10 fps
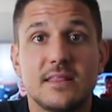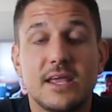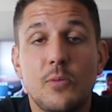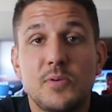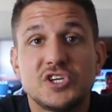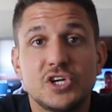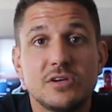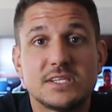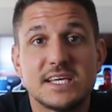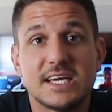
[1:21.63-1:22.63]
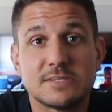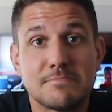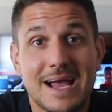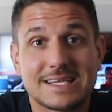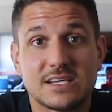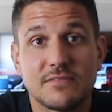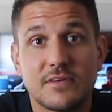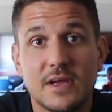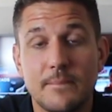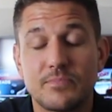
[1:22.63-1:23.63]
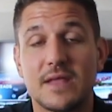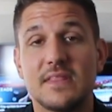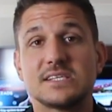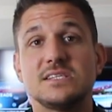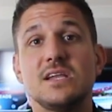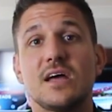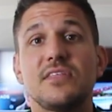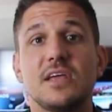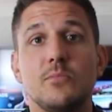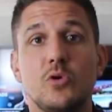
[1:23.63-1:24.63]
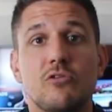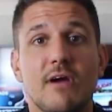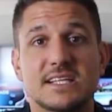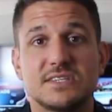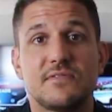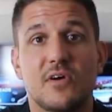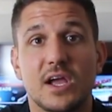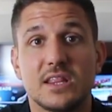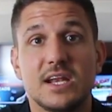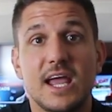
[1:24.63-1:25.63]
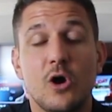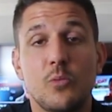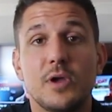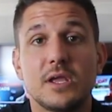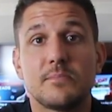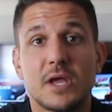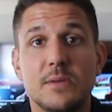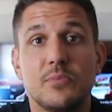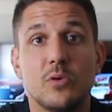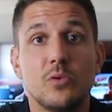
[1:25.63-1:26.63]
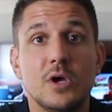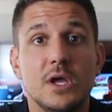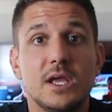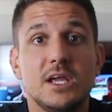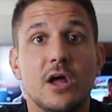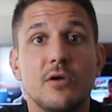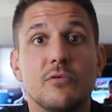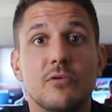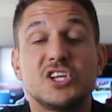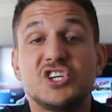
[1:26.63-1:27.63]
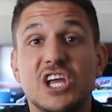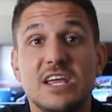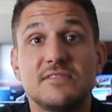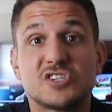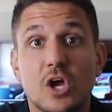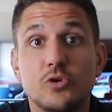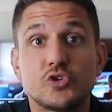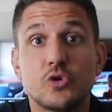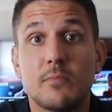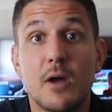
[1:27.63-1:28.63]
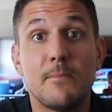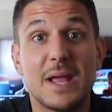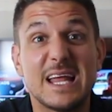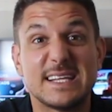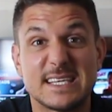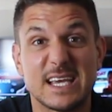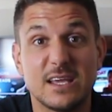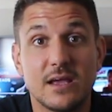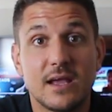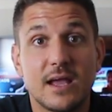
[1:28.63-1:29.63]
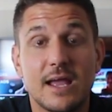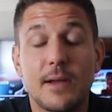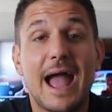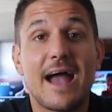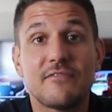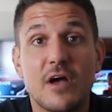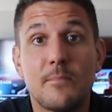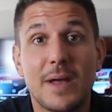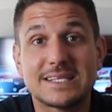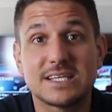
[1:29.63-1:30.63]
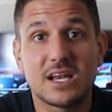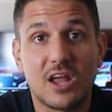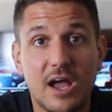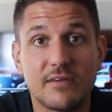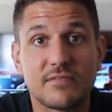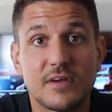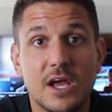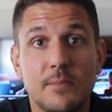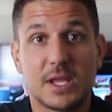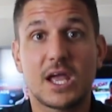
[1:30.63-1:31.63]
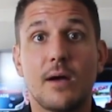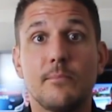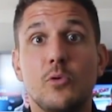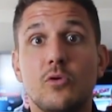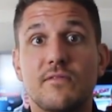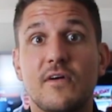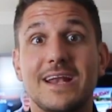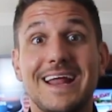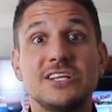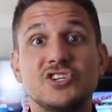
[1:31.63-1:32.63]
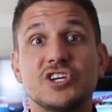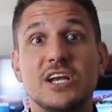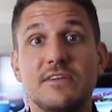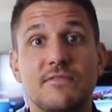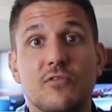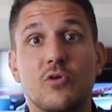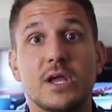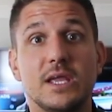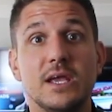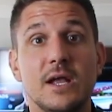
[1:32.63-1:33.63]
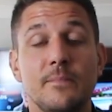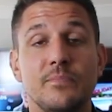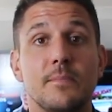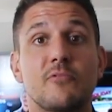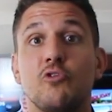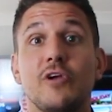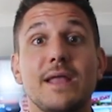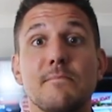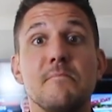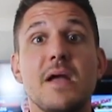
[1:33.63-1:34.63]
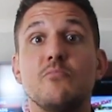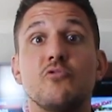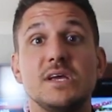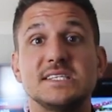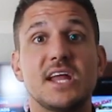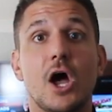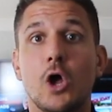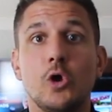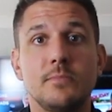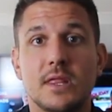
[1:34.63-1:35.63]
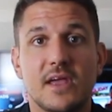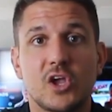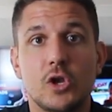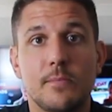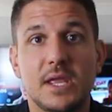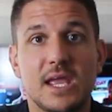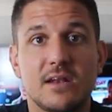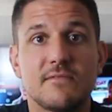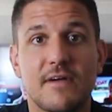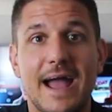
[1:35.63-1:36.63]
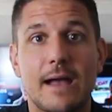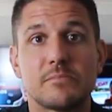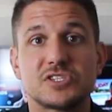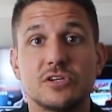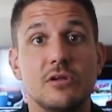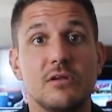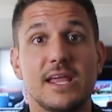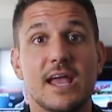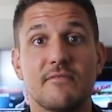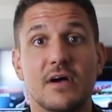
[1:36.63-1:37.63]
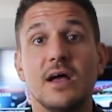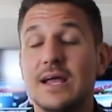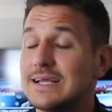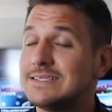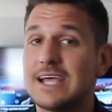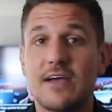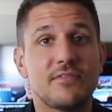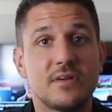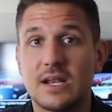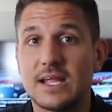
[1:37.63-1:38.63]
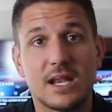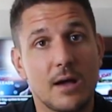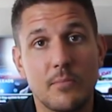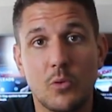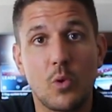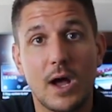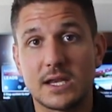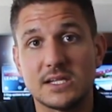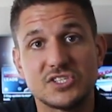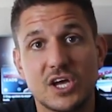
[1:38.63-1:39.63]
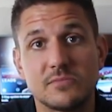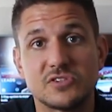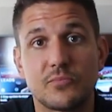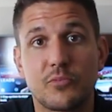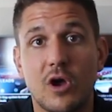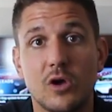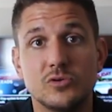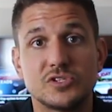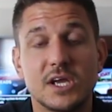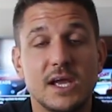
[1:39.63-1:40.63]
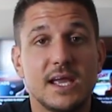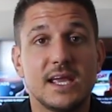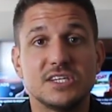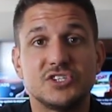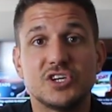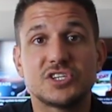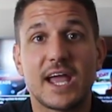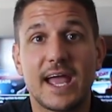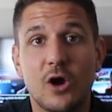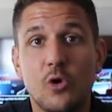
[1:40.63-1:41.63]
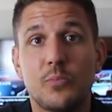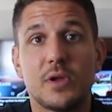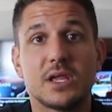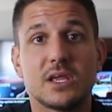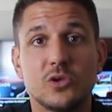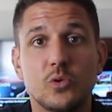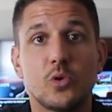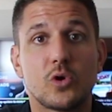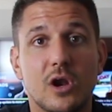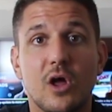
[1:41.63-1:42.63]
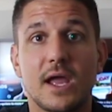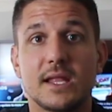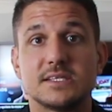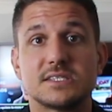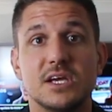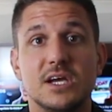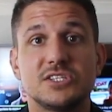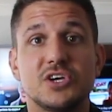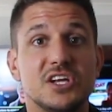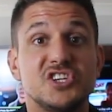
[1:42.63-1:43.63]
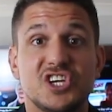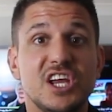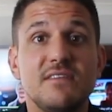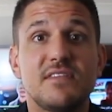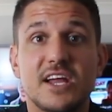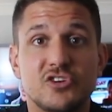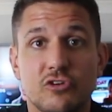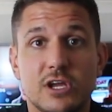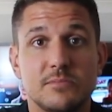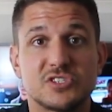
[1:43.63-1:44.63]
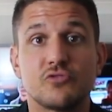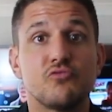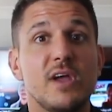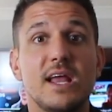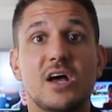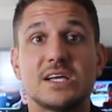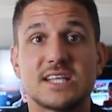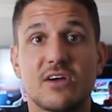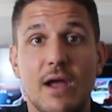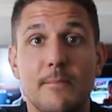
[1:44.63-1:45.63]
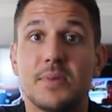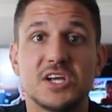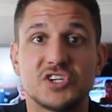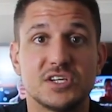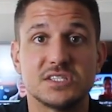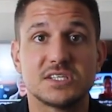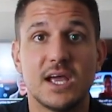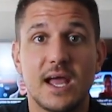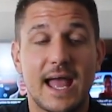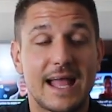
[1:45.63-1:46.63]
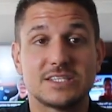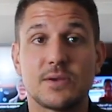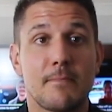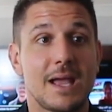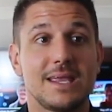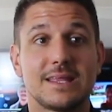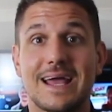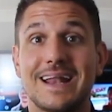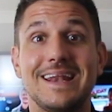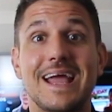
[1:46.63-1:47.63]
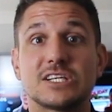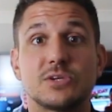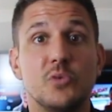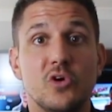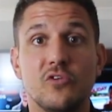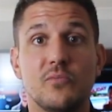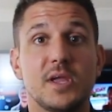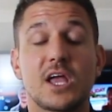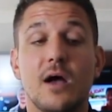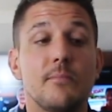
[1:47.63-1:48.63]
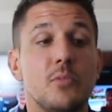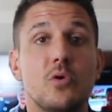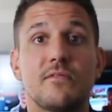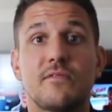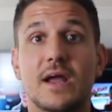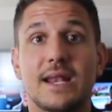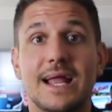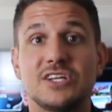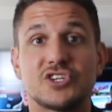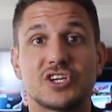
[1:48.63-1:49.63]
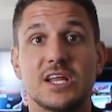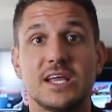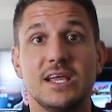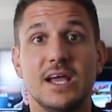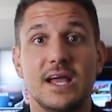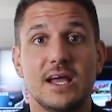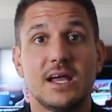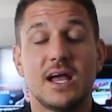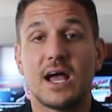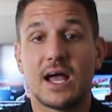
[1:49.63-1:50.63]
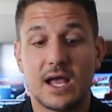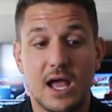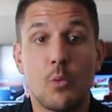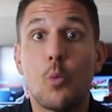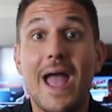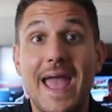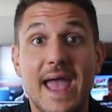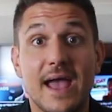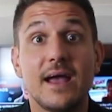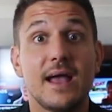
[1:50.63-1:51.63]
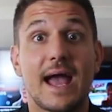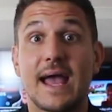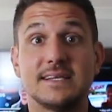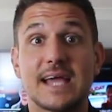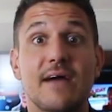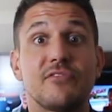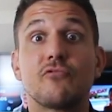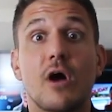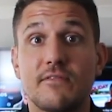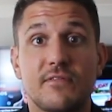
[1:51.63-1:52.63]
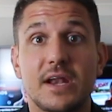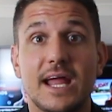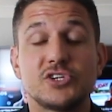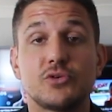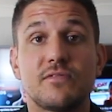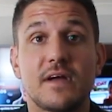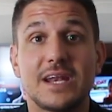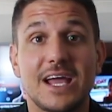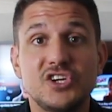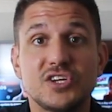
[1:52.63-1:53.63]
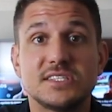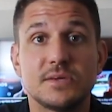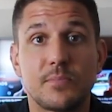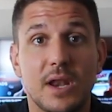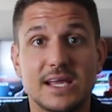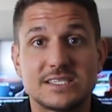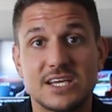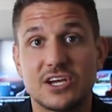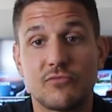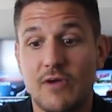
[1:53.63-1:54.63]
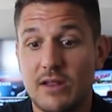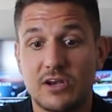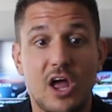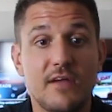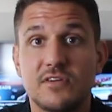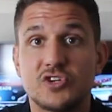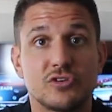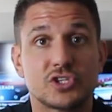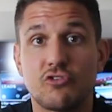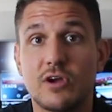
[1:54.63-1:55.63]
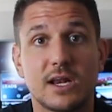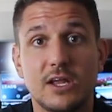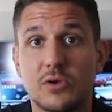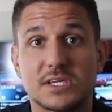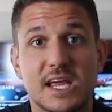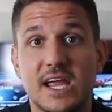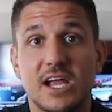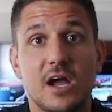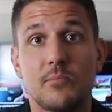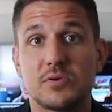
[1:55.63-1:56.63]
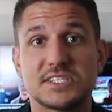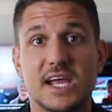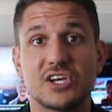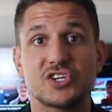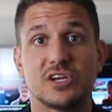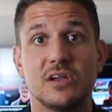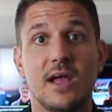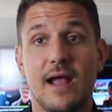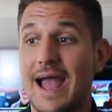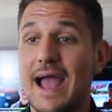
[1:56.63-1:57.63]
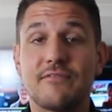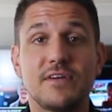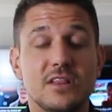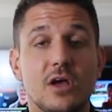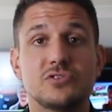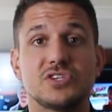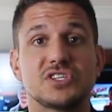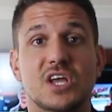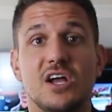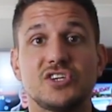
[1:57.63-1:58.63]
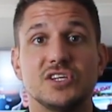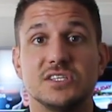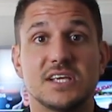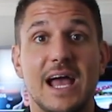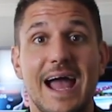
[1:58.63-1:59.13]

The opportunity is massive. And there's nothing more gratifying than helping people, you know, achieve social mobility, have a better life, become more financially free, create memories in a home that they're going to be in for absolutely ever. Definitely number one in terms of pros is just helping your clients to achieve their dreams, to realize their ambitions, and to make that next move, become more financially uh, aware, and have the right financial foundations in place in and around life insurance, critical illness, income protection, having those discussions